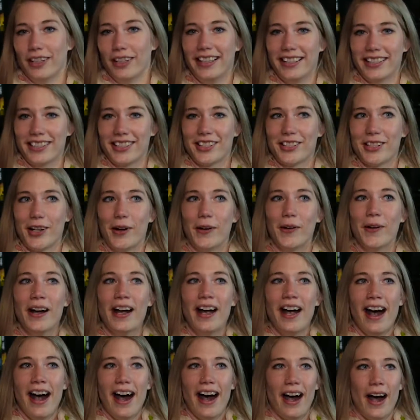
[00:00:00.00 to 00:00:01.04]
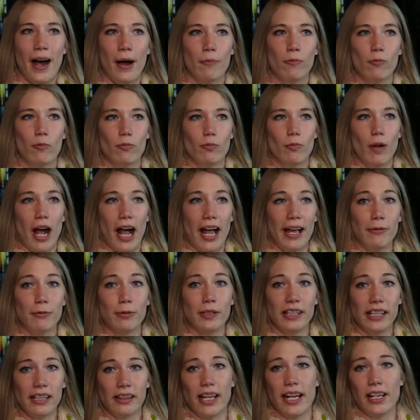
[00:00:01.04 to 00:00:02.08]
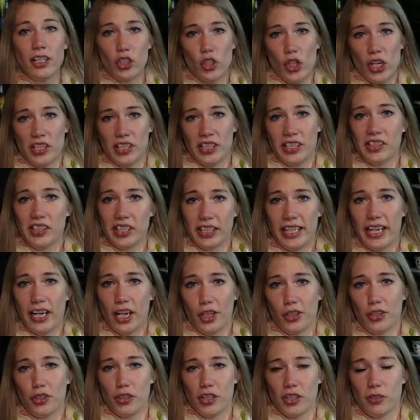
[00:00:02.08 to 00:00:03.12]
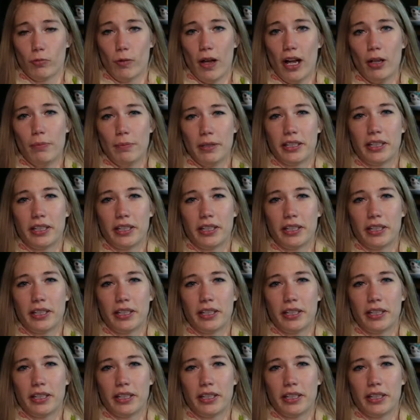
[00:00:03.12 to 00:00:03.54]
And so um, I really liked Jacin as a character as well